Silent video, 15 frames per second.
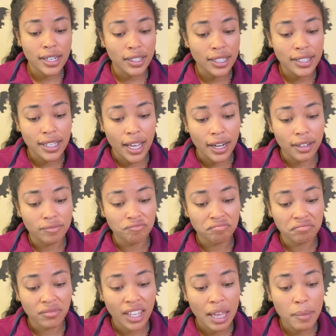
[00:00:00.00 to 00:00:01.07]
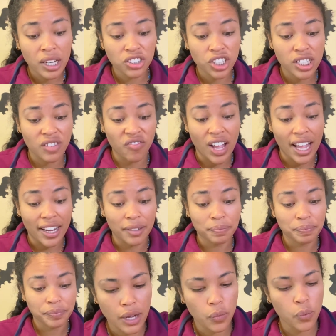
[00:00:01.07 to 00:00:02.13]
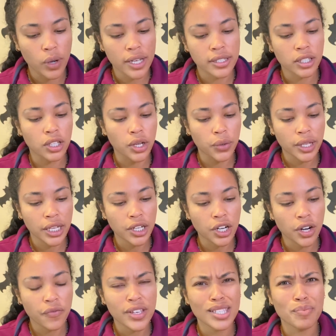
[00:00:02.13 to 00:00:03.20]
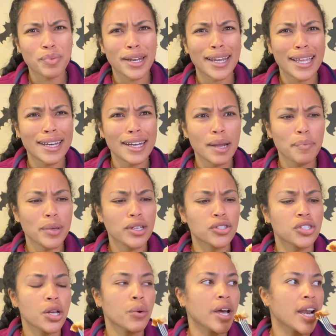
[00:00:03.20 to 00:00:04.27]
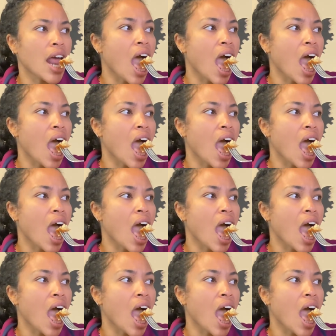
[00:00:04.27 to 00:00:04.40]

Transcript: listen, came out just fine. I was low-key nervous, but it ended up being so good.